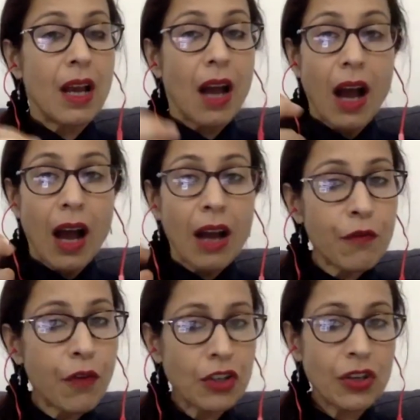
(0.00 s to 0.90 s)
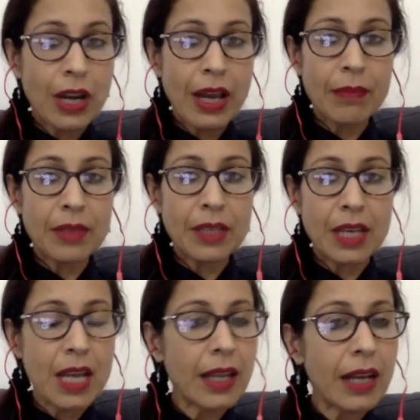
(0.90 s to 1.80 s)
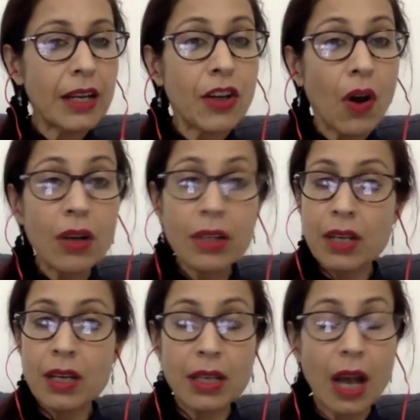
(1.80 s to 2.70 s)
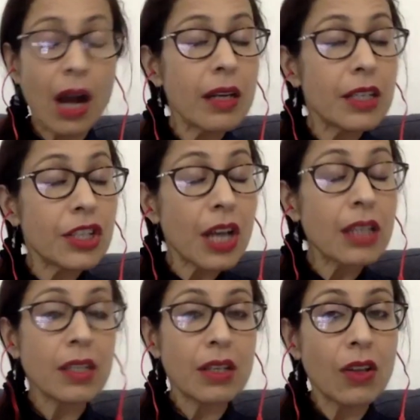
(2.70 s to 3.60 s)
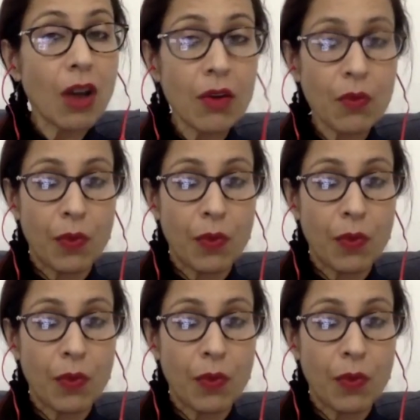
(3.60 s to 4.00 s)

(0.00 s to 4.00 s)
unfortunately, I'm seeing that doctors are just not